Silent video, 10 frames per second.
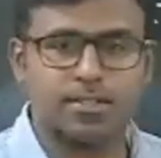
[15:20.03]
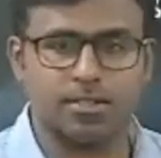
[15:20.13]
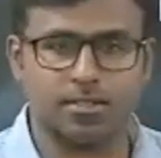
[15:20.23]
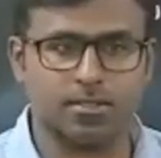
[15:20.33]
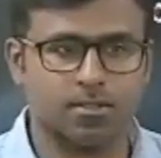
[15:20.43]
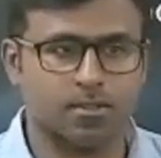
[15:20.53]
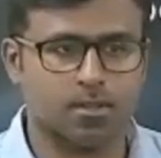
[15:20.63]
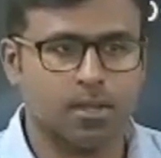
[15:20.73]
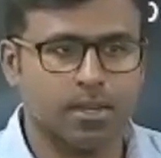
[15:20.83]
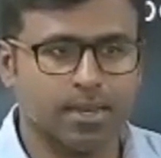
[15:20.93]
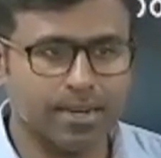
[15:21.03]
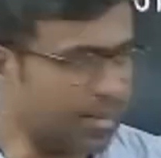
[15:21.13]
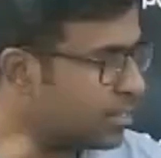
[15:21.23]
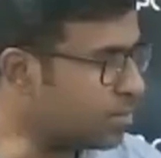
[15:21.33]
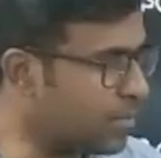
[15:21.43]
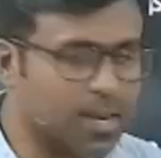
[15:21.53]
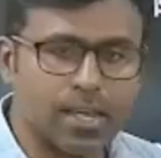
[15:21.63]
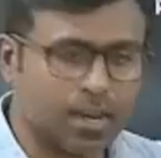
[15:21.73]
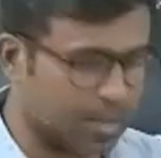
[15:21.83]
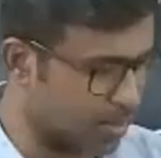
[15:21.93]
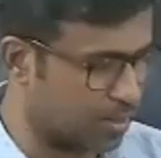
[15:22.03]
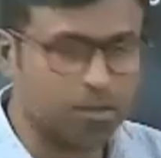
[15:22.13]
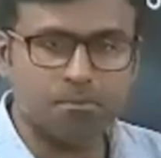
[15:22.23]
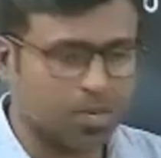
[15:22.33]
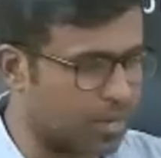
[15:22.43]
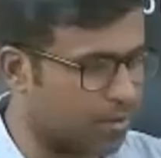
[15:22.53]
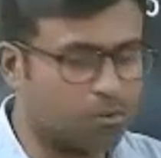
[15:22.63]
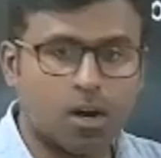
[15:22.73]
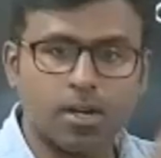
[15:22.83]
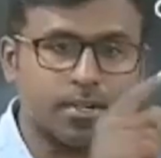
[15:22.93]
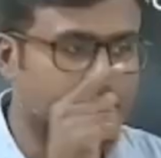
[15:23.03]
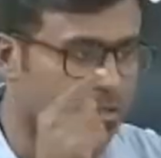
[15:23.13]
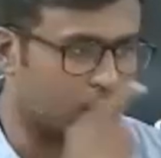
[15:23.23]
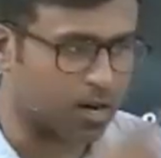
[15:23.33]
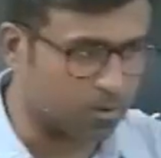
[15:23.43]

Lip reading: things. Indus Valley, we have gotten not